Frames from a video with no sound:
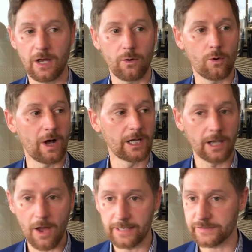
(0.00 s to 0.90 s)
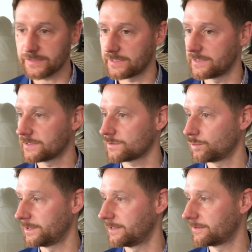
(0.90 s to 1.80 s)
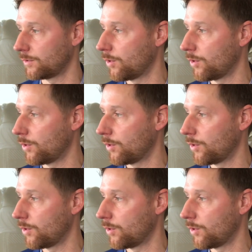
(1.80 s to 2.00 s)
or alliances with